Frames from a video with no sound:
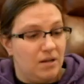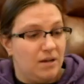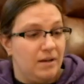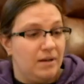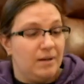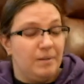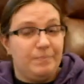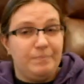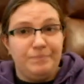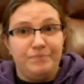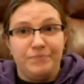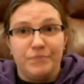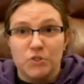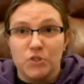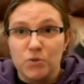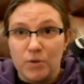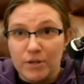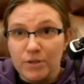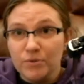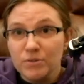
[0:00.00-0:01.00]
Um,
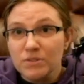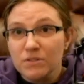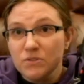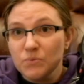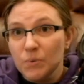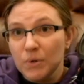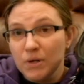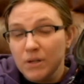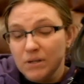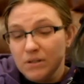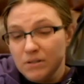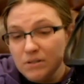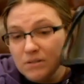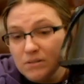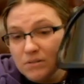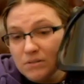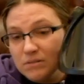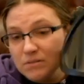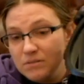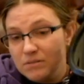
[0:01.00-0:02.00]
so I use this one
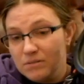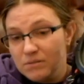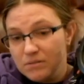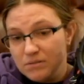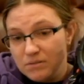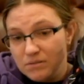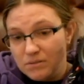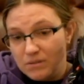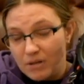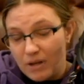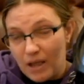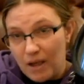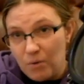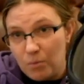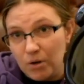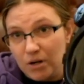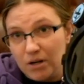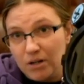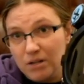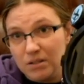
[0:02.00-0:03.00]
at
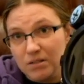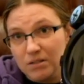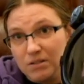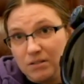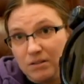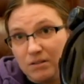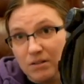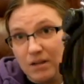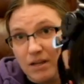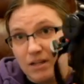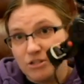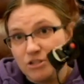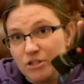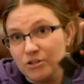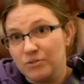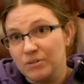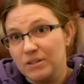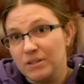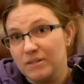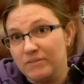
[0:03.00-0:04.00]
work. I
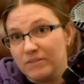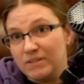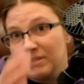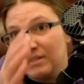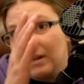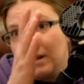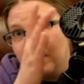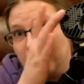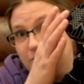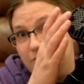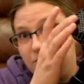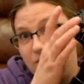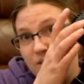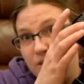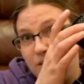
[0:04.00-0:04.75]
generally leave it set up for